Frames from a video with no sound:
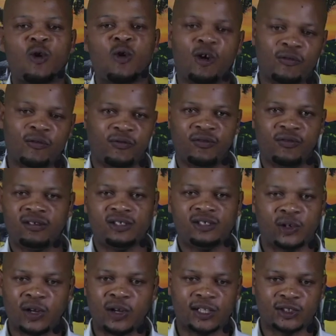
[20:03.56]
to show
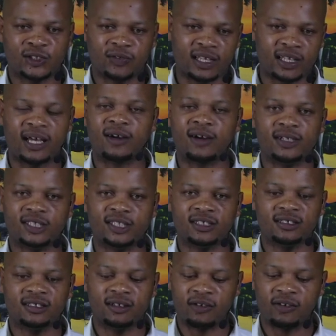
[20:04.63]
off your knowledge of the
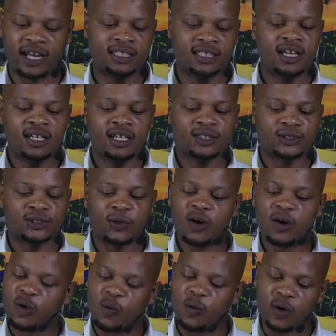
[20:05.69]
language. All right.
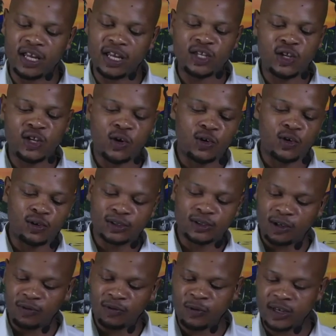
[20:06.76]
So in
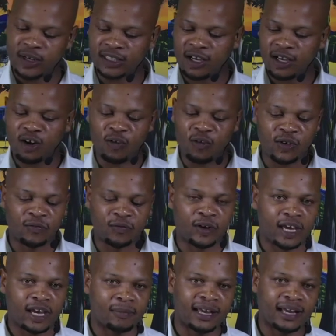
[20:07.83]
your use of what?
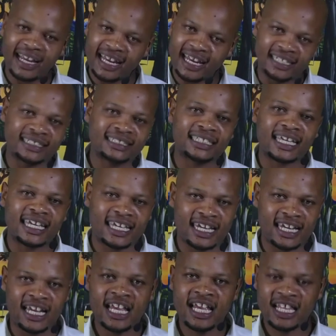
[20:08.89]
Of your vocabulary. And it
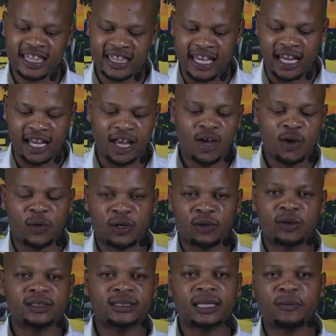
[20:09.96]
is a key thing.
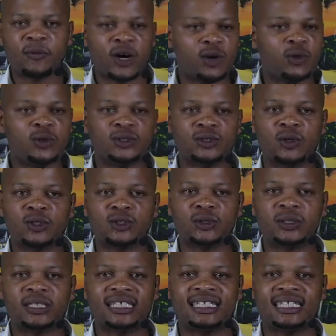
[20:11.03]
We don't want someone
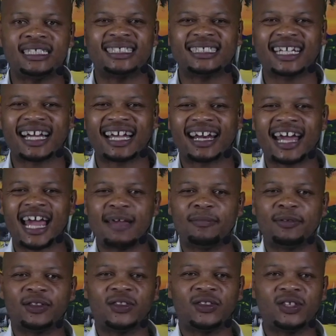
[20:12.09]
who's going to
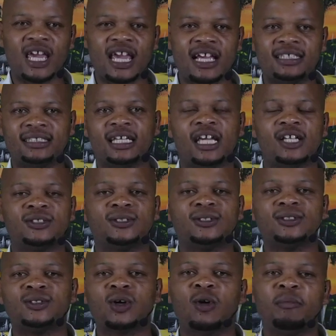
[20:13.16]
describe things
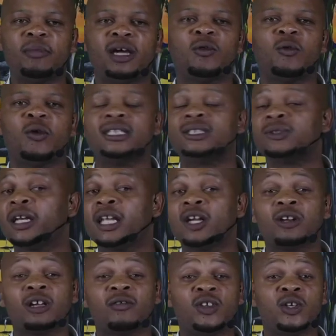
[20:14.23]
in so many
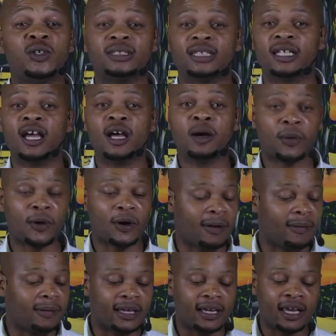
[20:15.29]
words when he could have used
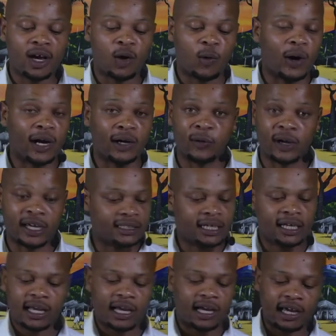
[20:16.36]
probably
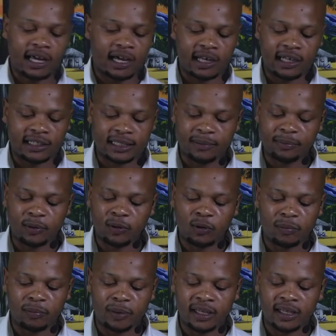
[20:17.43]
one word. An
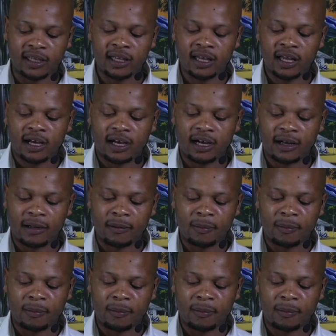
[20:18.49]
example would be,